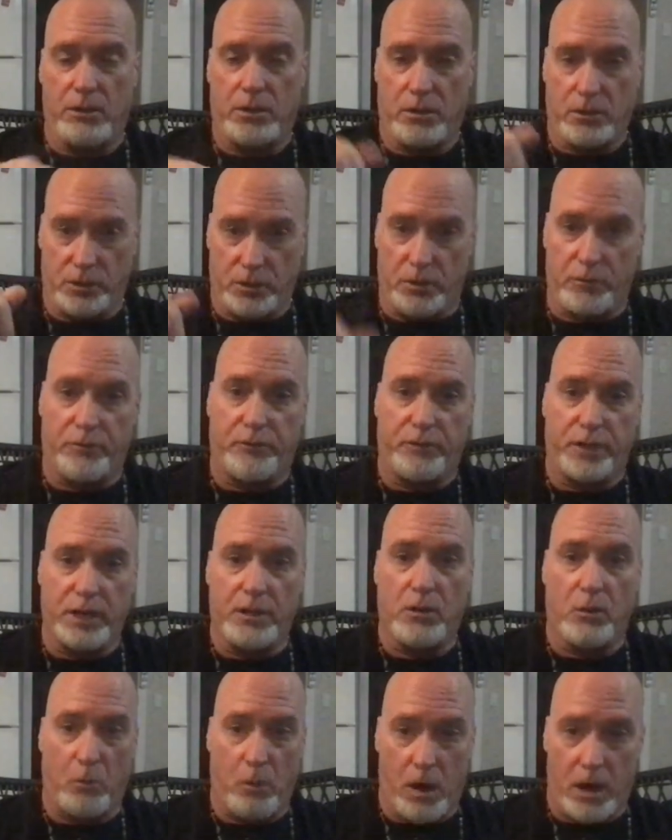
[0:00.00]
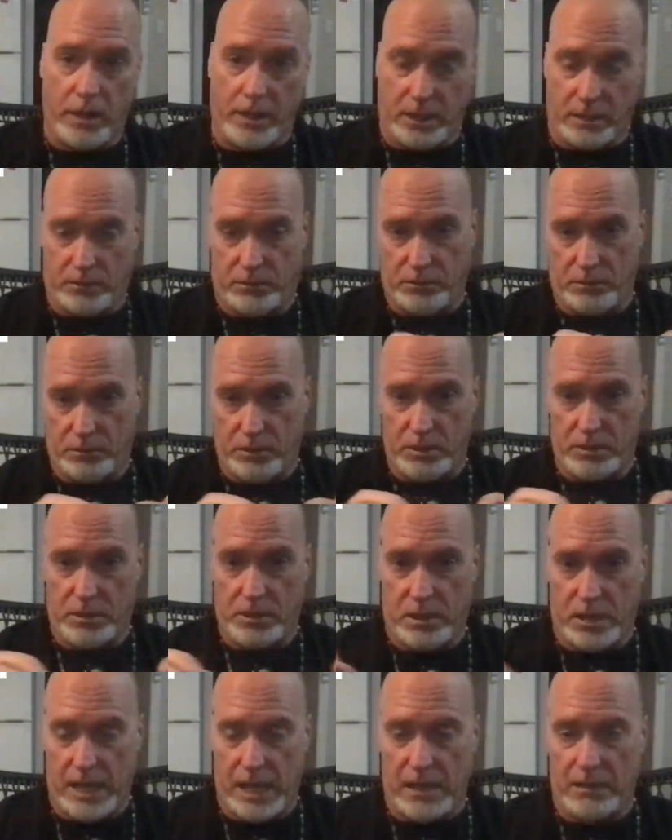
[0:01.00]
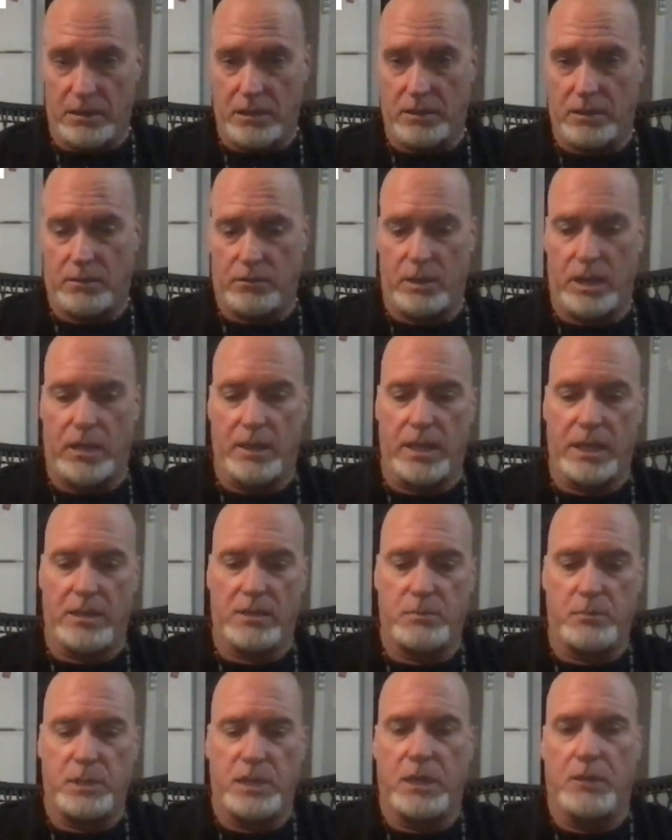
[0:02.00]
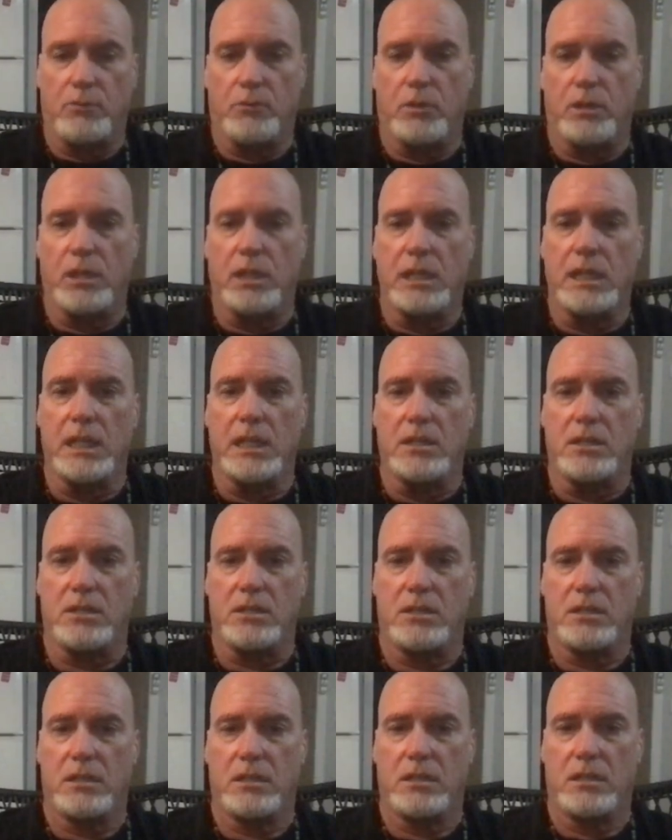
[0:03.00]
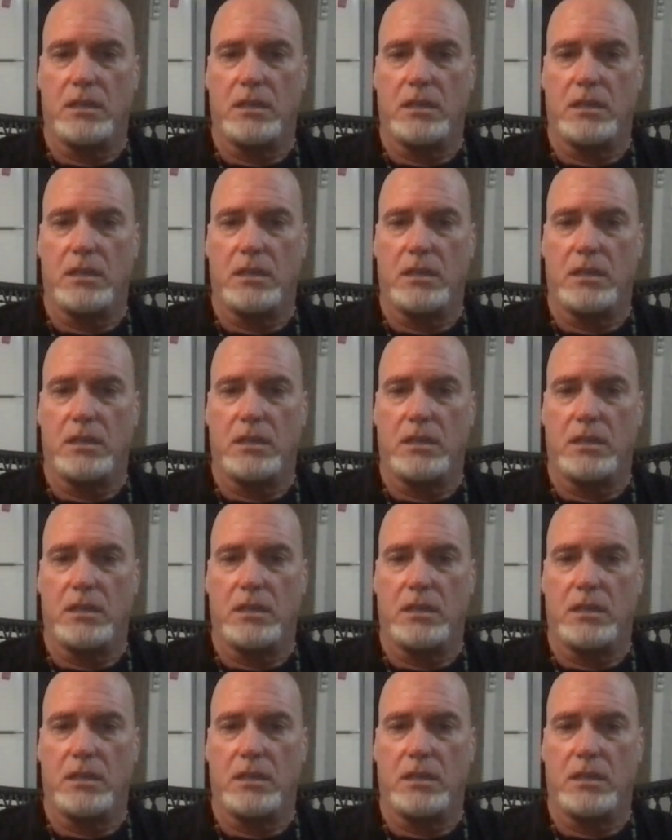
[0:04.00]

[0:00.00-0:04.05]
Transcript: You know, your feet are walking through this cloud on the ground. That it's being released